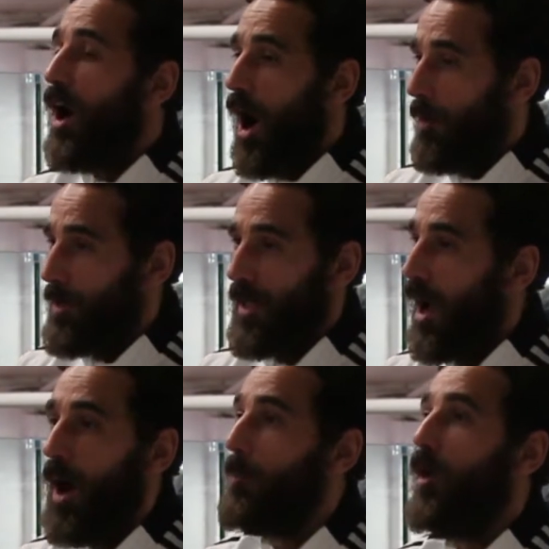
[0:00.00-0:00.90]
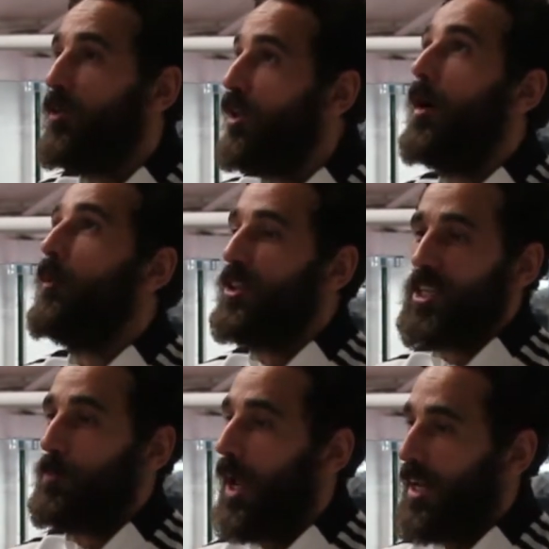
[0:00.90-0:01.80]
I'm in, I'm on I'm on
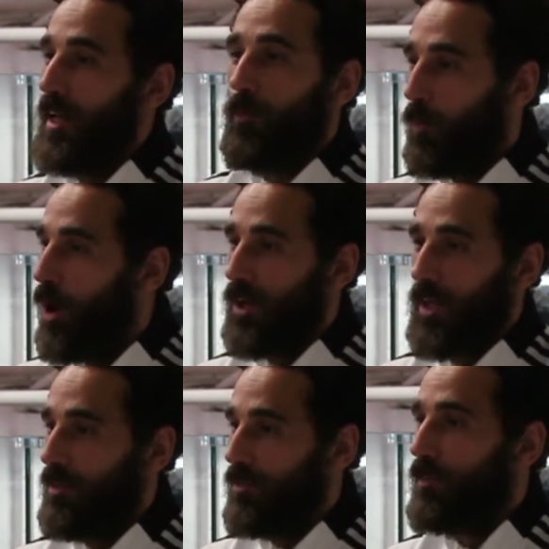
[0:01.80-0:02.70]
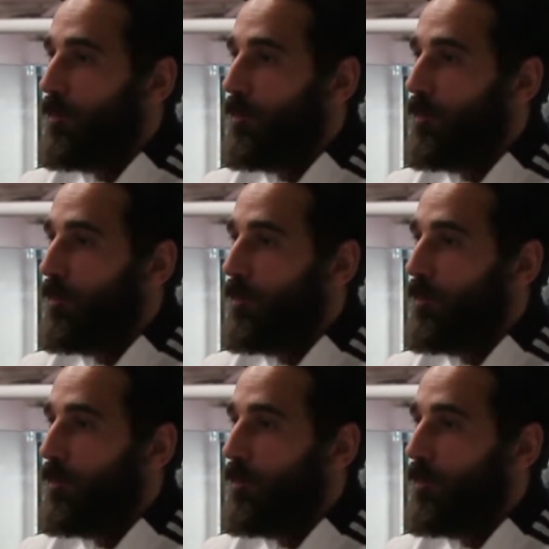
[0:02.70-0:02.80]
this planet working